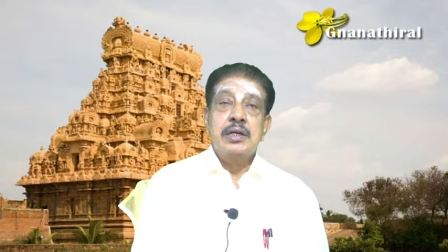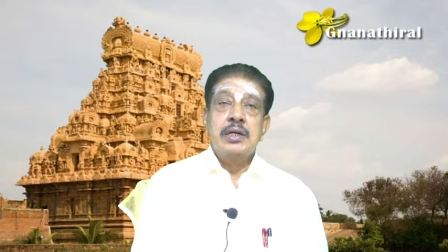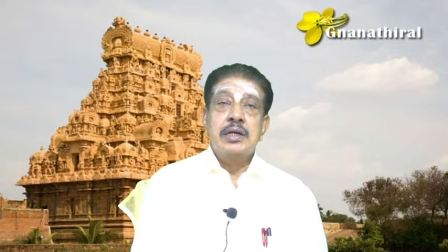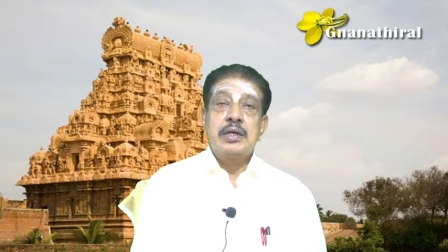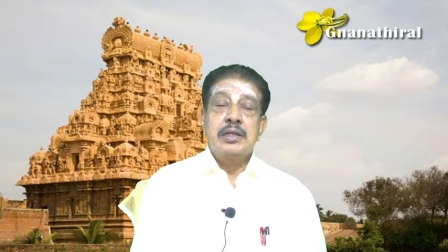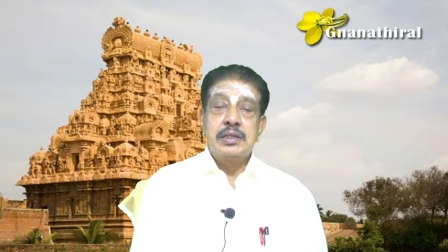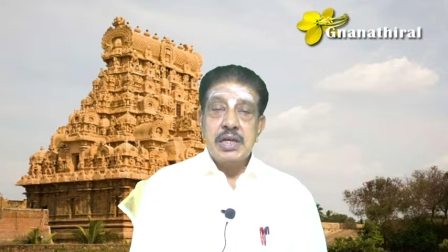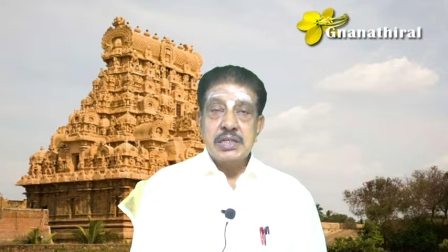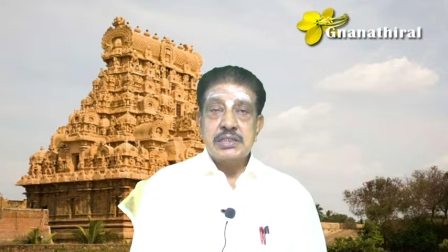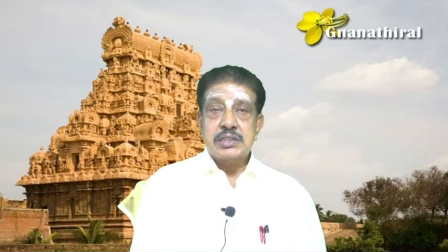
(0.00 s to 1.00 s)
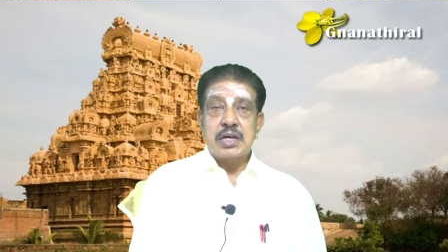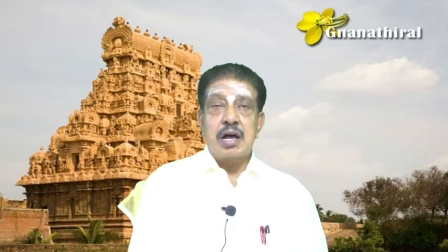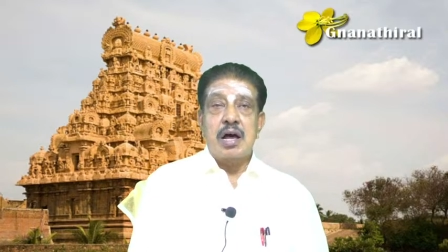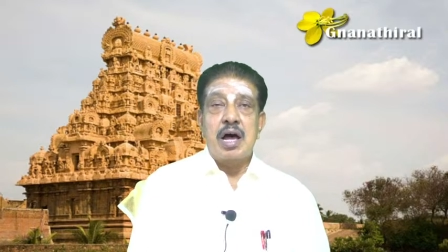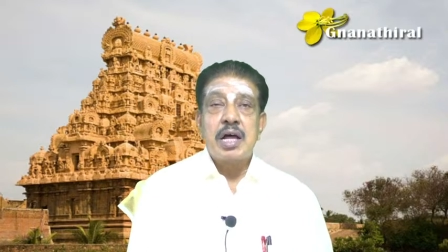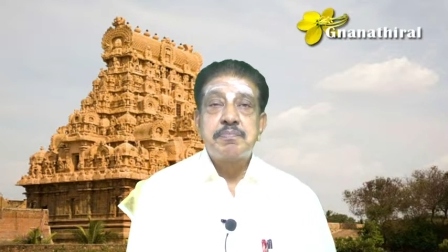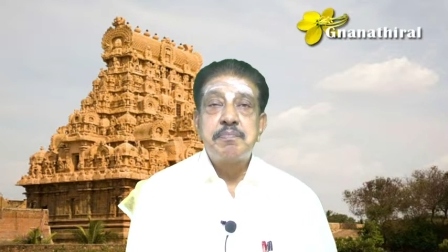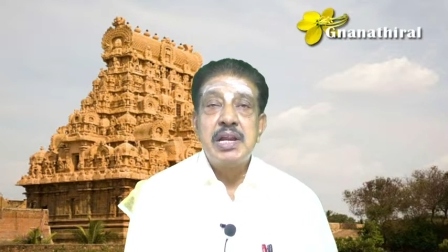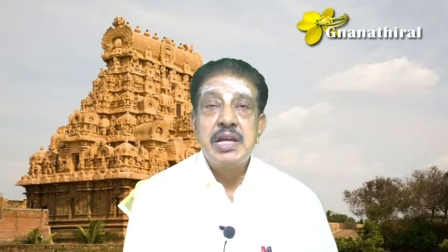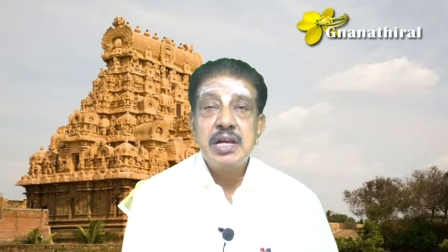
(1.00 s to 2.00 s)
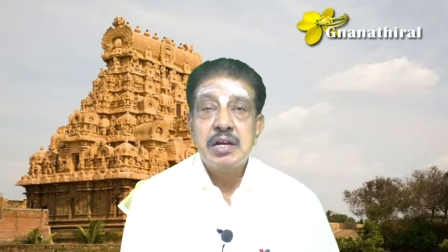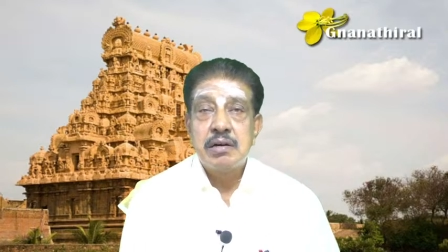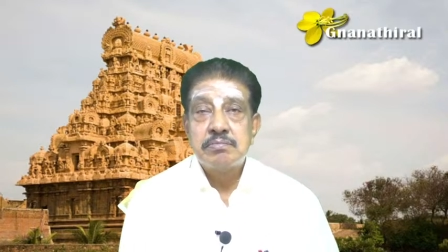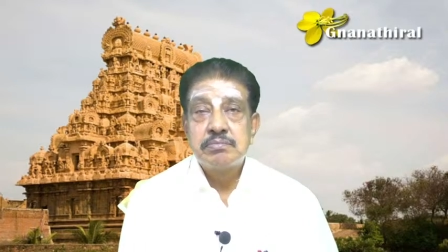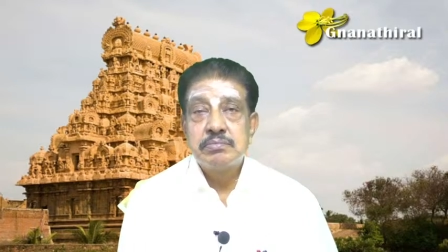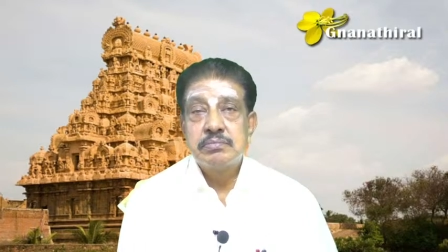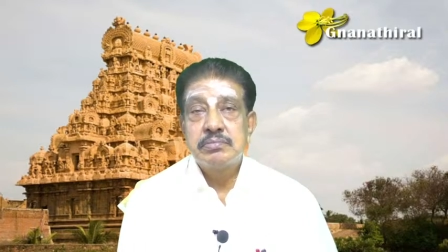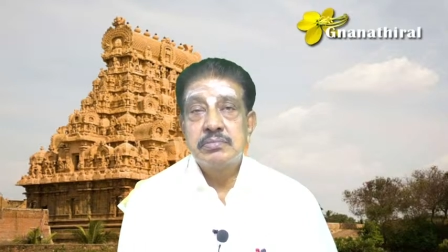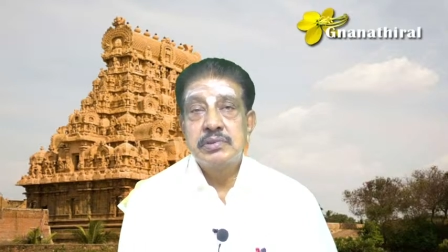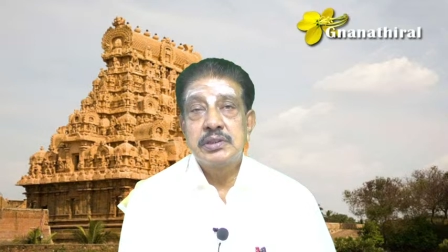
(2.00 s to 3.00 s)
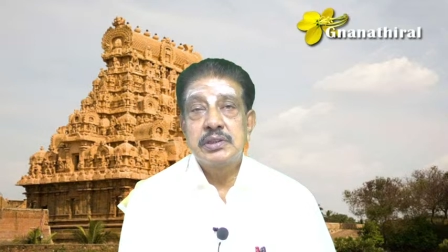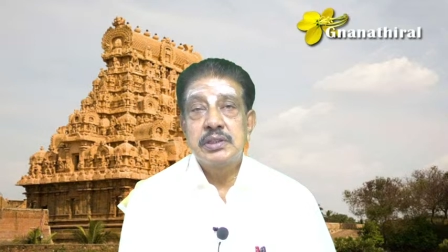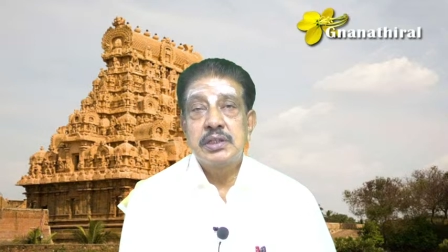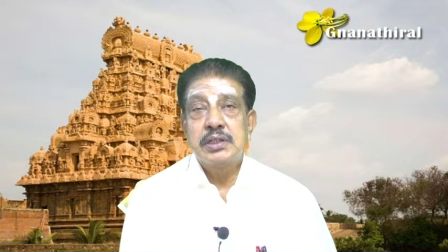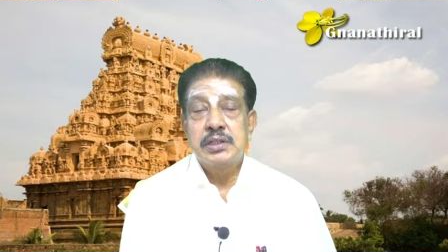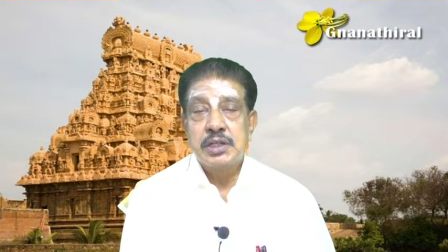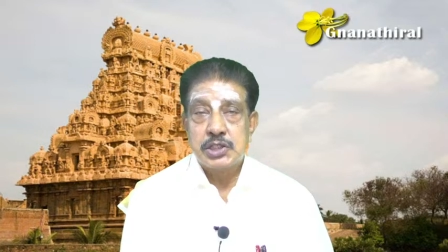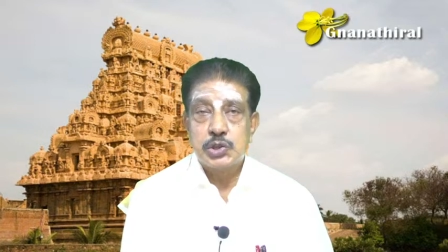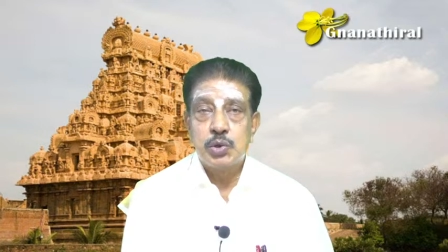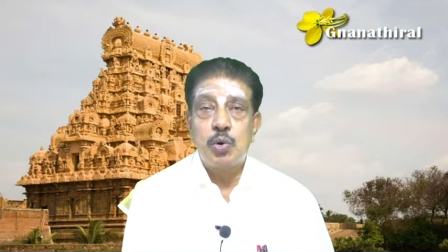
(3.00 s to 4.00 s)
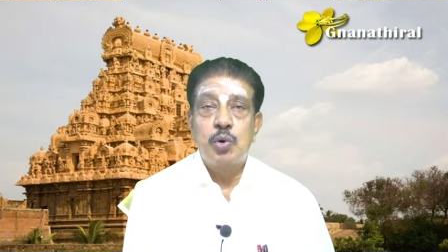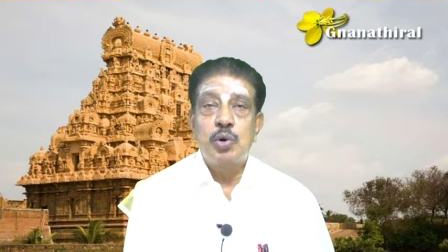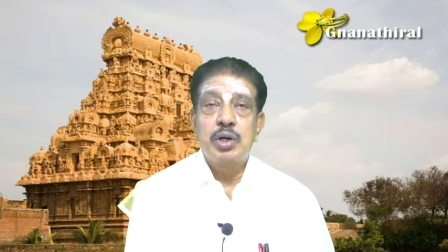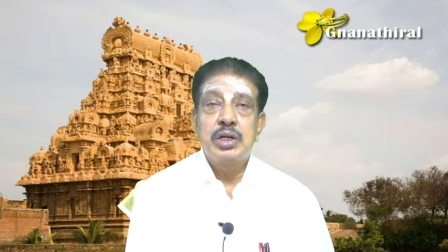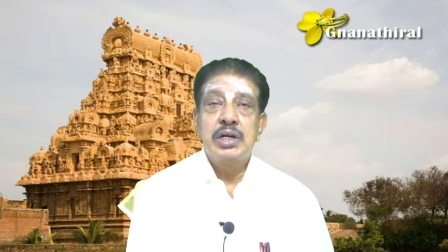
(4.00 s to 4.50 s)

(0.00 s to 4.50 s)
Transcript: This Atmalingam, the soul,